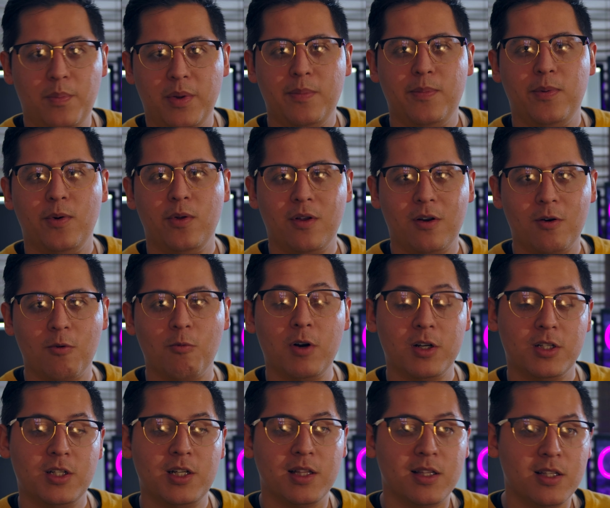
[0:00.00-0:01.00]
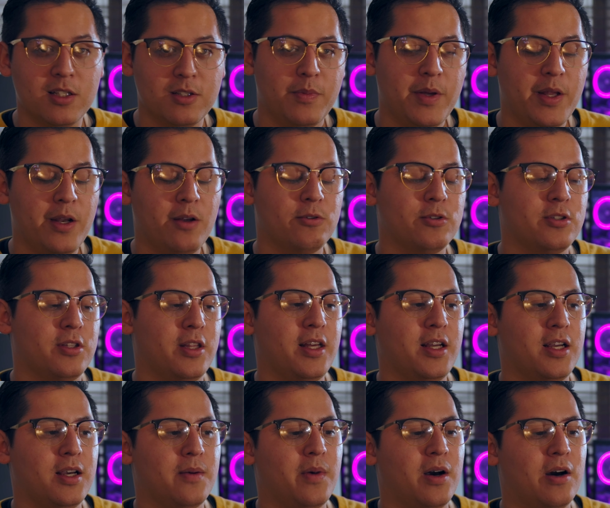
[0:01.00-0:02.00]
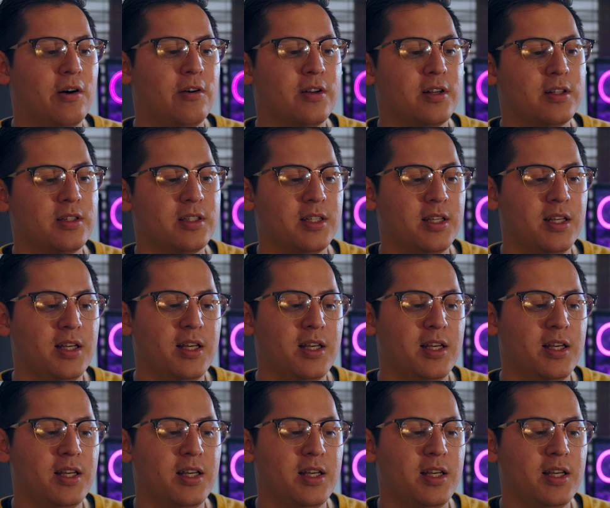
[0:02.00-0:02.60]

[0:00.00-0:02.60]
the people that are watching these videos think about it.